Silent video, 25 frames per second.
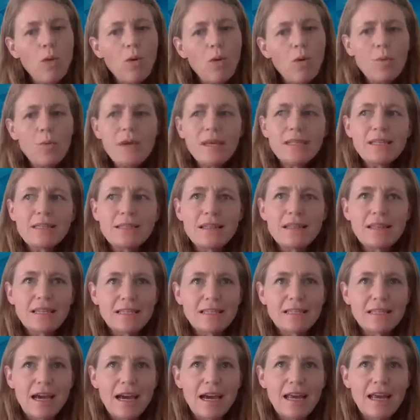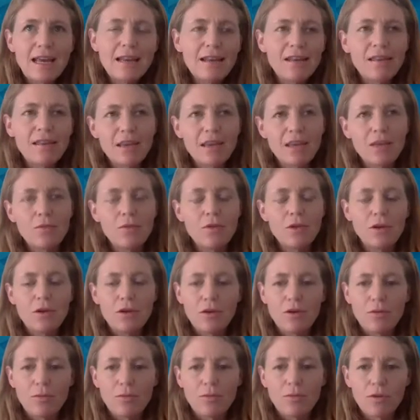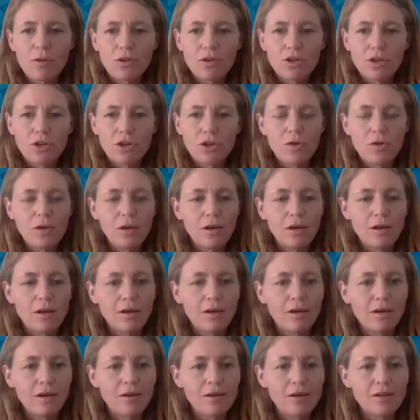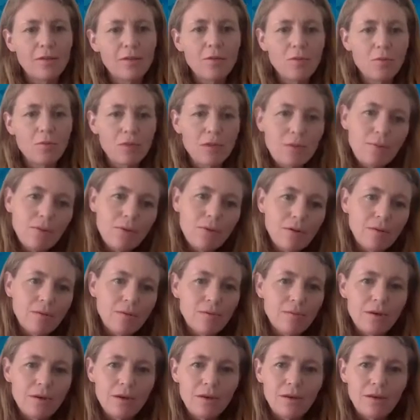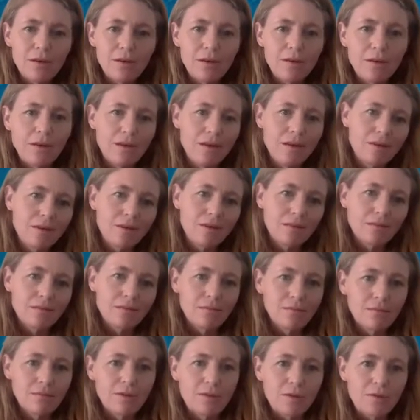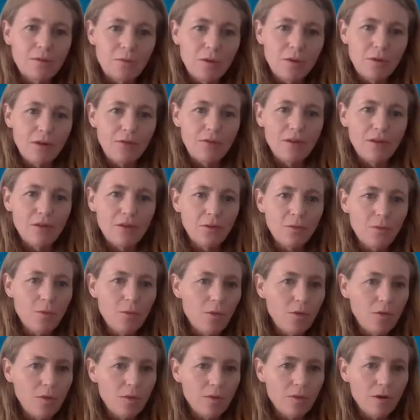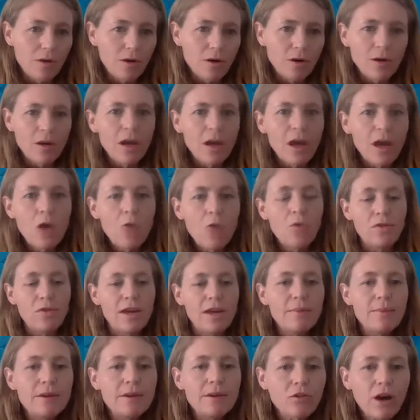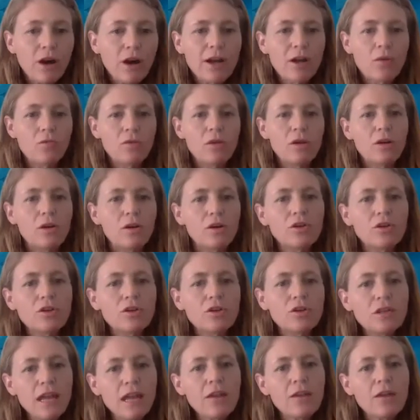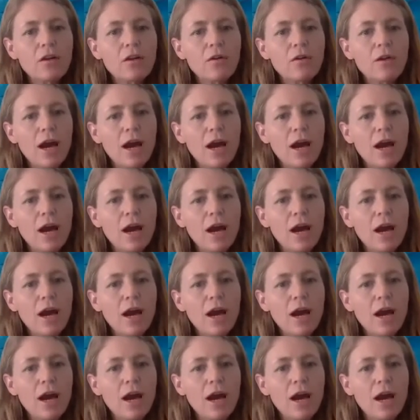would be the sign that you would know your bird's choking? I mean, with people, it seems more obvious, but with a bird, would they be trying to regurgitate? Or